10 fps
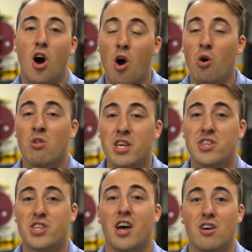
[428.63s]
only
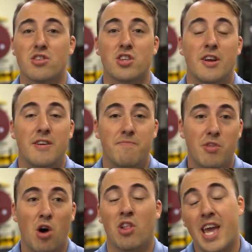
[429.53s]

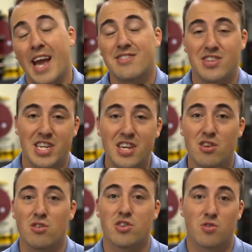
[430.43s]
has
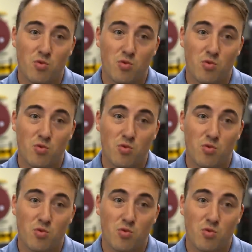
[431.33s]
deals,